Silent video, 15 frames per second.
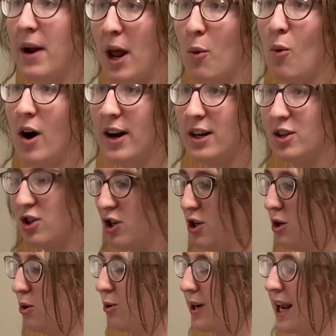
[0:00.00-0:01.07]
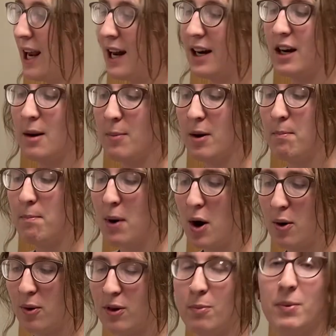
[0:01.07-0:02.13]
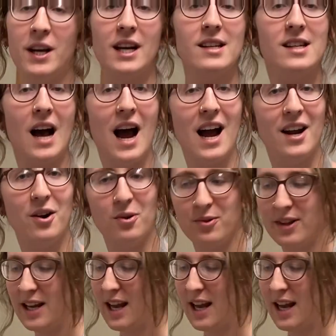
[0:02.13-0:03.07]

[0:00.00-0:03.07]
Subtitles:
I wanted to can it up in both because I only